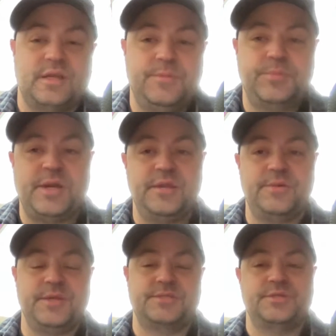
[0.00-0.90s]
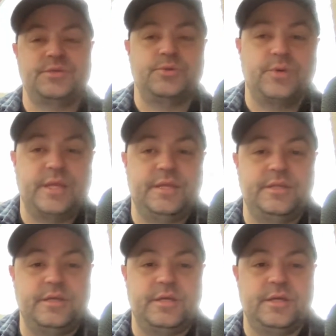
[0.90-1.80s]
I mean, Pioneer makes such a
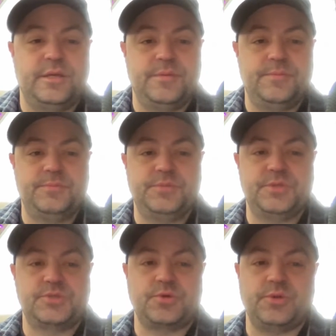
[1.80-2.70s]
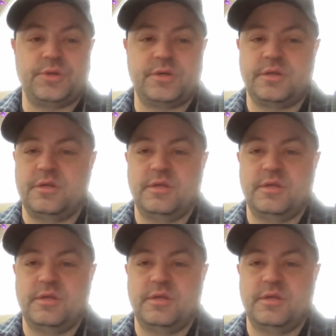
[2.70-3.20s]
great um, controller,